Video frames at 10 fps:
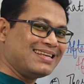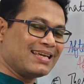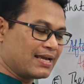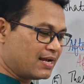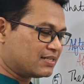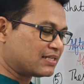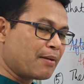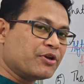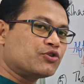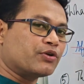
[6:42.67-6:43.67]
indicates
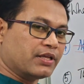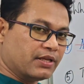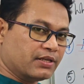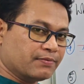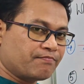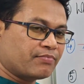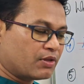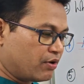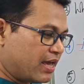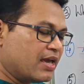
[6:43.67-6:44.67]
coming together.
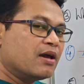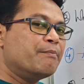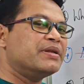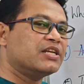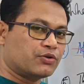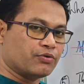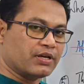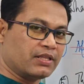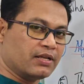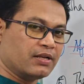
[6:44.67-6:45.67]
Okay, meeting
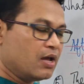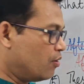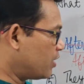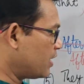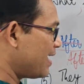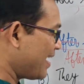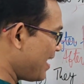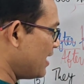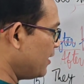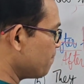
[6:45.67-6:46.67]
together. Okay,
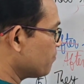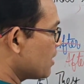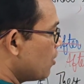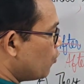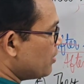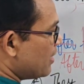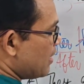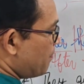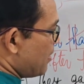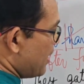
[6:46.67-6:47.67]
again we are
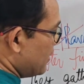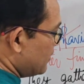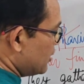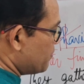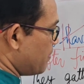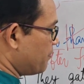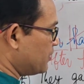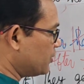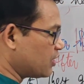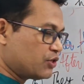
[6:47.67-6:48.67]
applying this
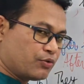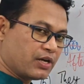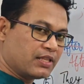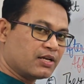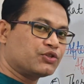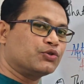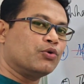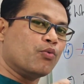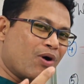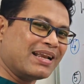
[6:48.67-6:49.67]
preposition together,
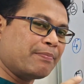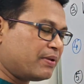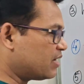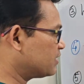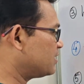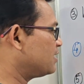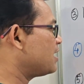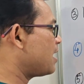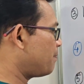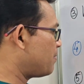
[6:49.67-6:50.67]
so one application
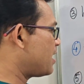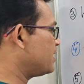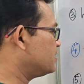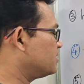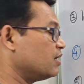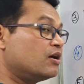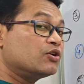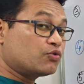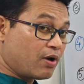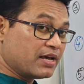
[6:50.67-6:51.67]
applied
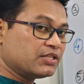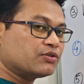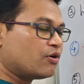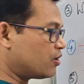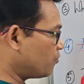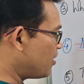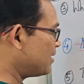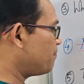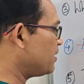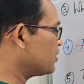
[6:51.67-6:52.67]
twice, or
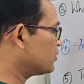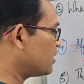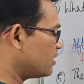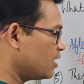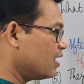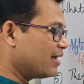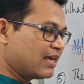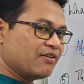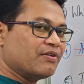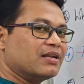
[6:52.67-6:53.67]
one application
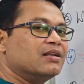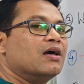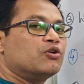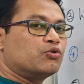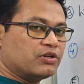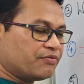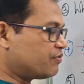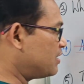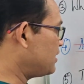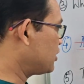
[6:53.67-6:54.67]
given to
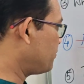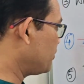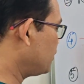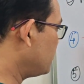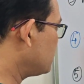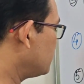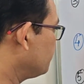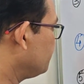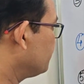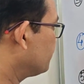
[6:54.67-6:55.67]
different expressions.